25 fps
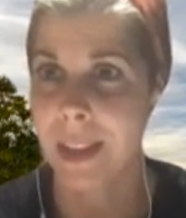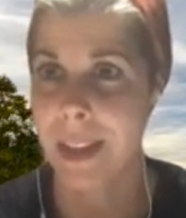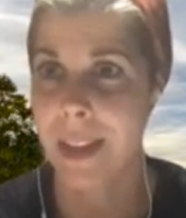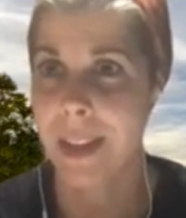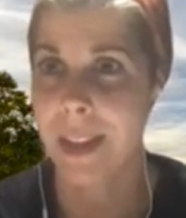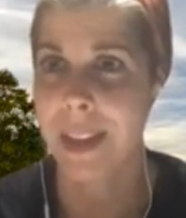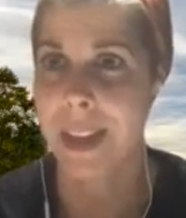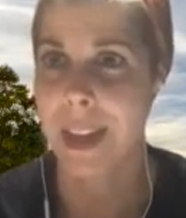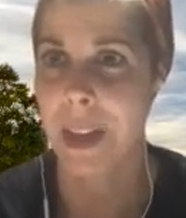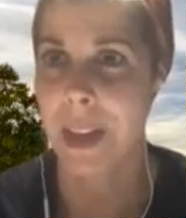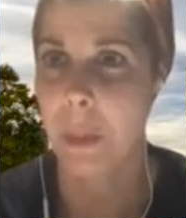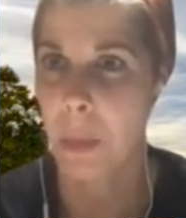
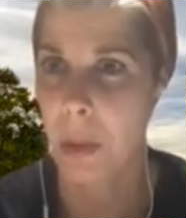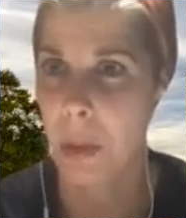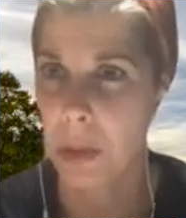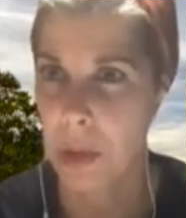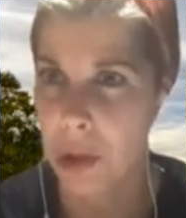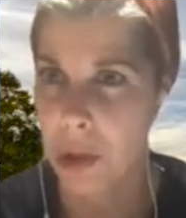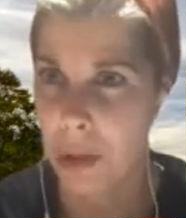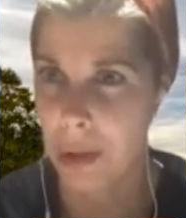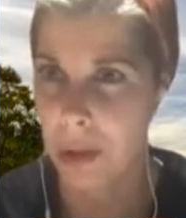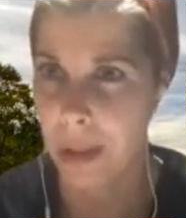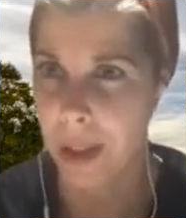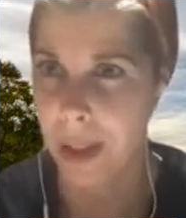
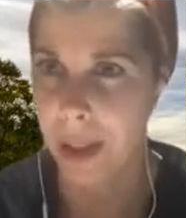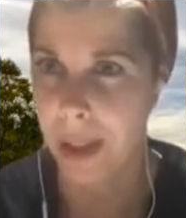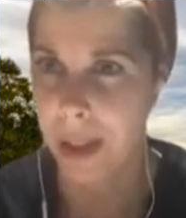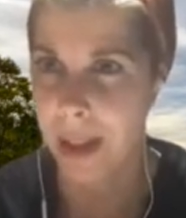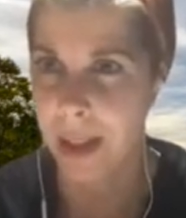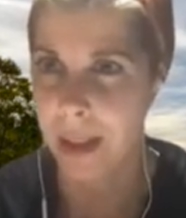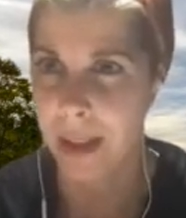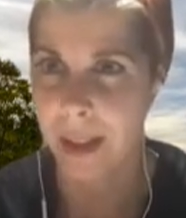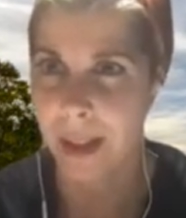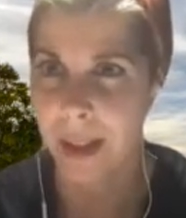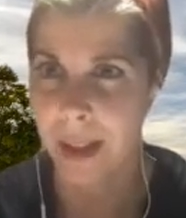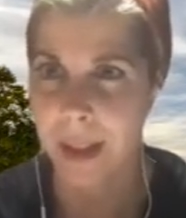
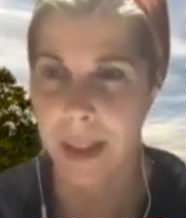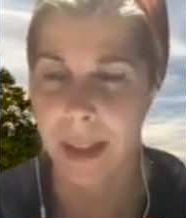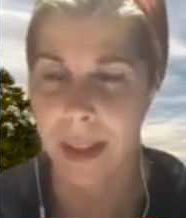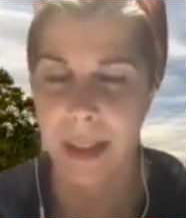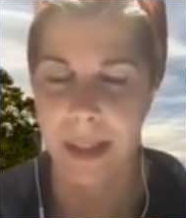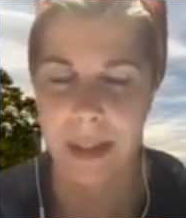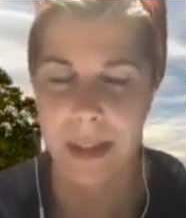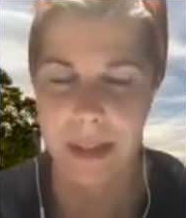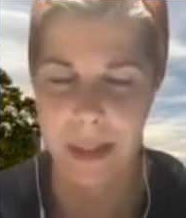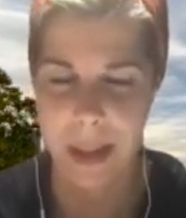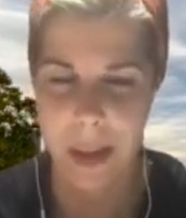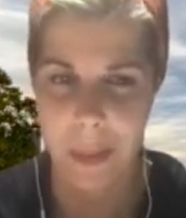imagery,
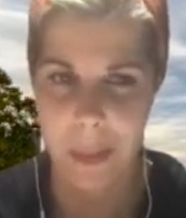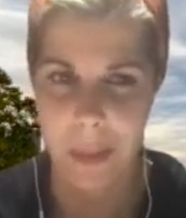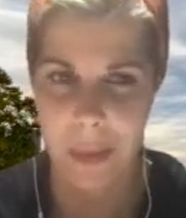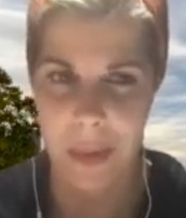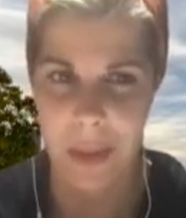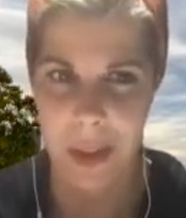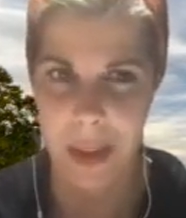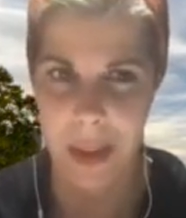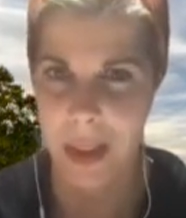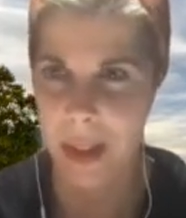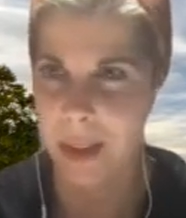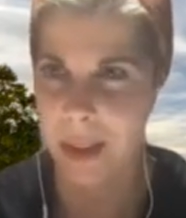
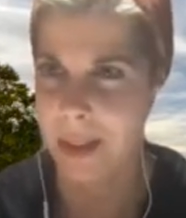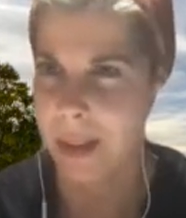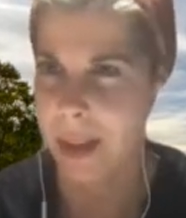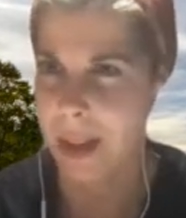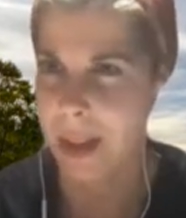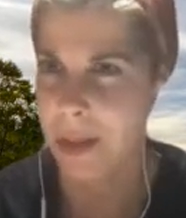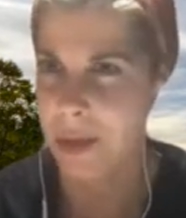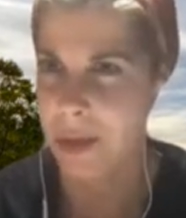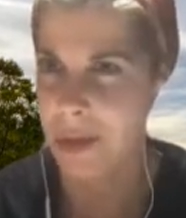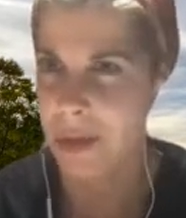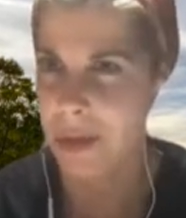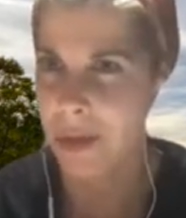something
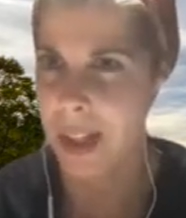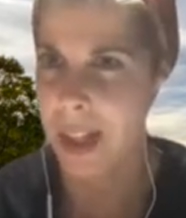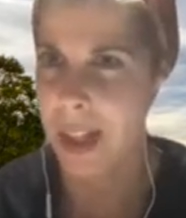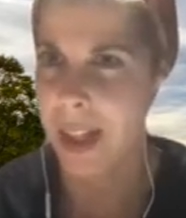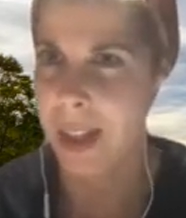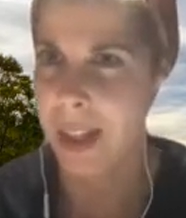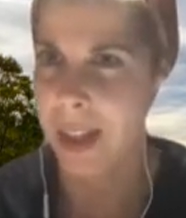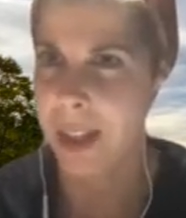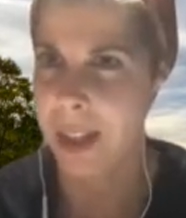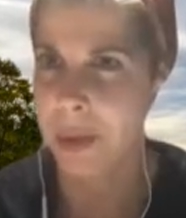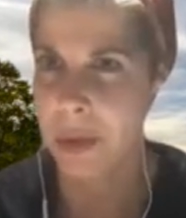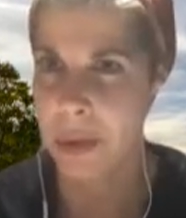that
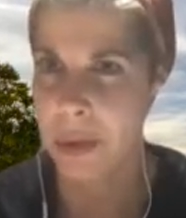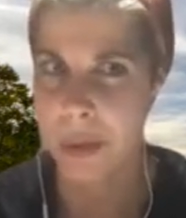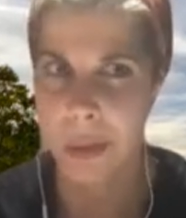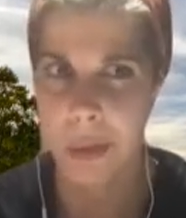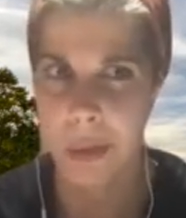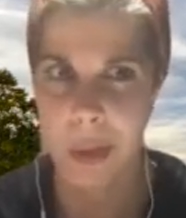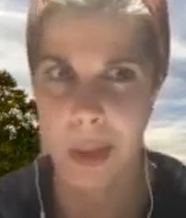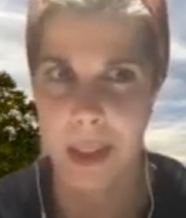really truly